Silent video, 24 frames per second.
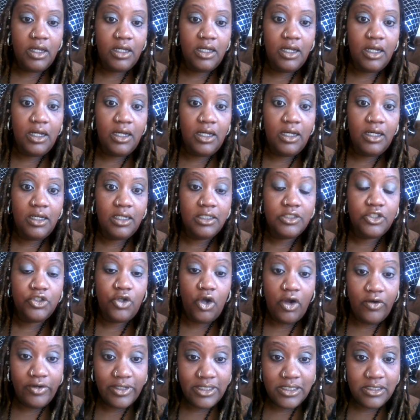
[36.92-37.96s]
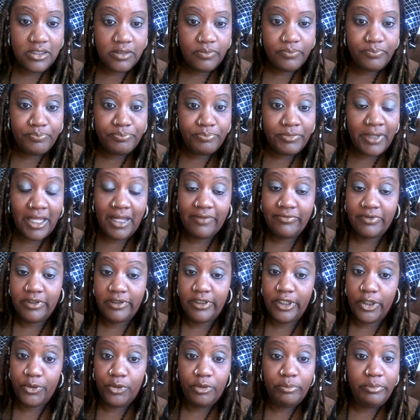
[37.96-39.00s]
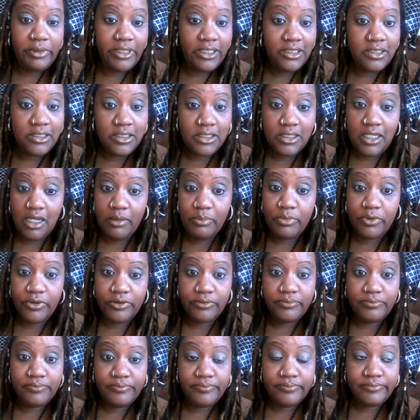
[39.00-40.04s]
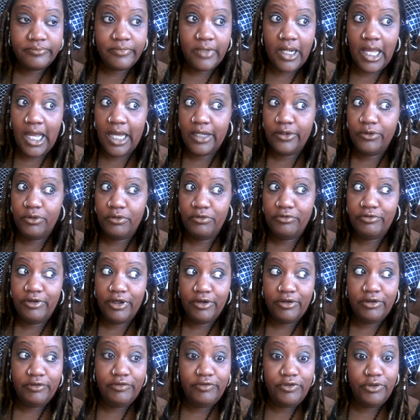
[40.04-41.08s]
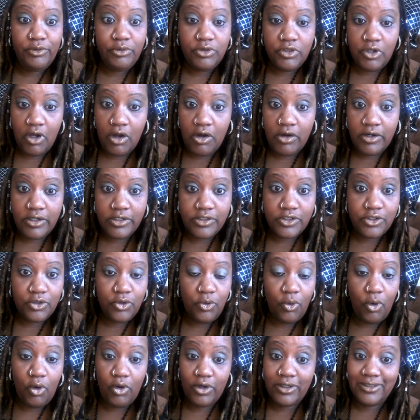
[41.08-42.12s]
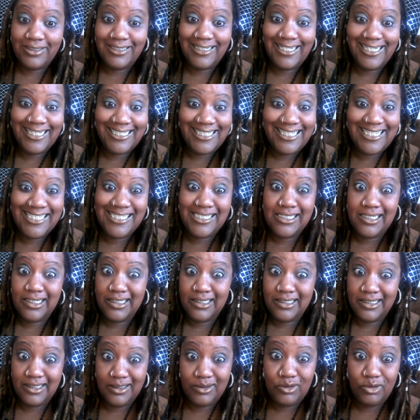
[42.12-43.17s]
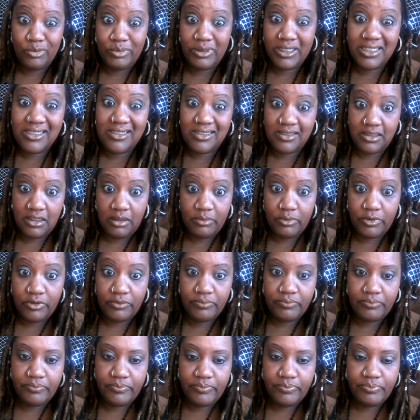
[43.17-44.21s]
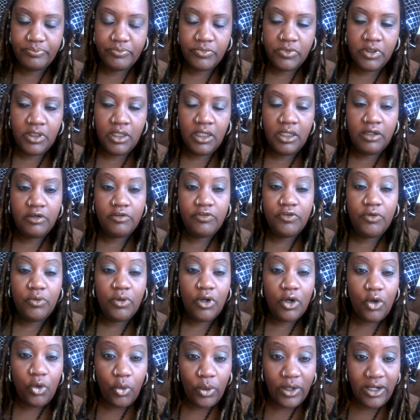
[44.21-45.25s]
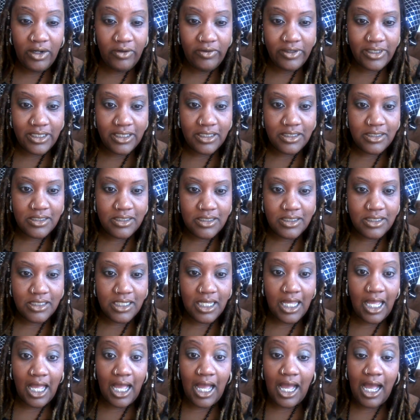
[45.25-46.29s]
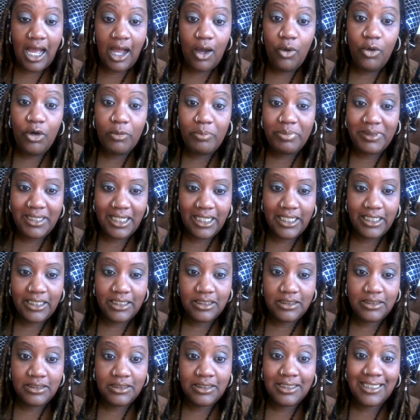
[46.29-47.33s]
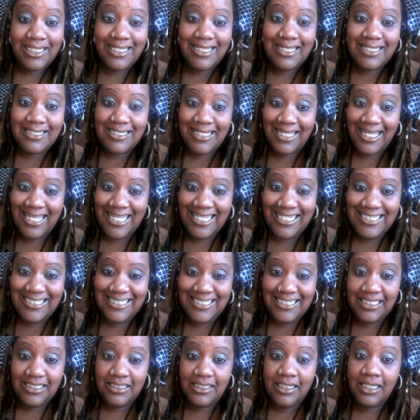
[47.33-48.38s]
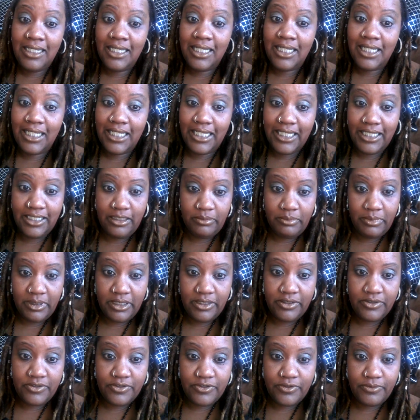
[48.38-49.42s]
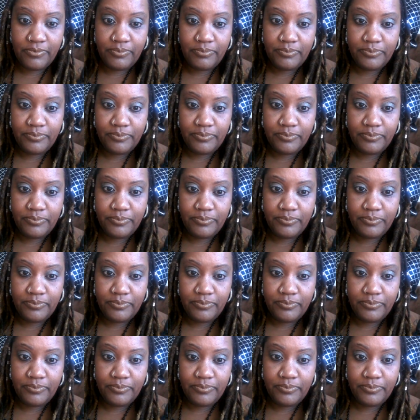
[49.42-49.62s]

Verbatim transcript: Uh, Taurus have to deal with being stubborn. I know very few Taurus who aren't at least a little bit stubborn. For Aquarius, our plight is hidden enemies.